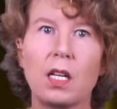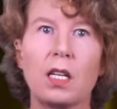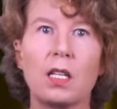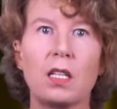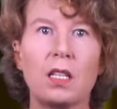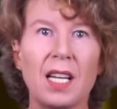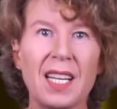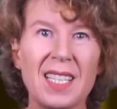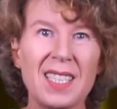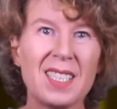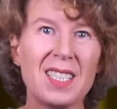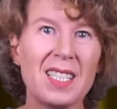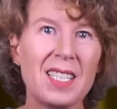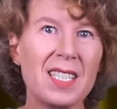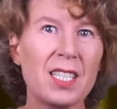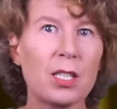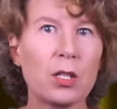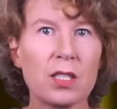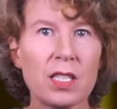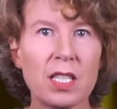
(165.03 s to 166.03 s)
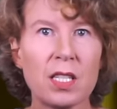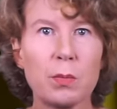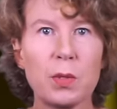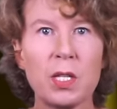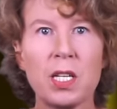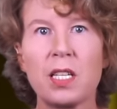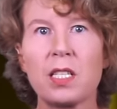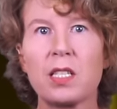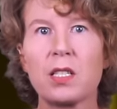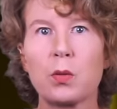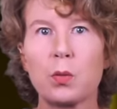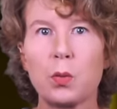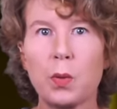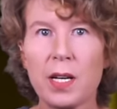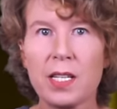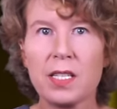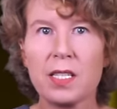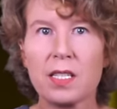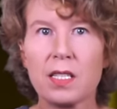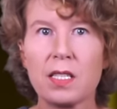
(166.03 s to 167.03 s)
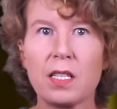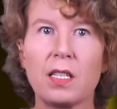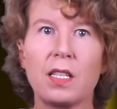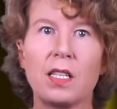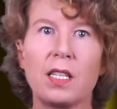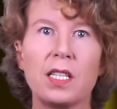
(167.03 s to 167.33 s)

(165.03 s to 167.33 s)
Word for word: lightly contaminated waste,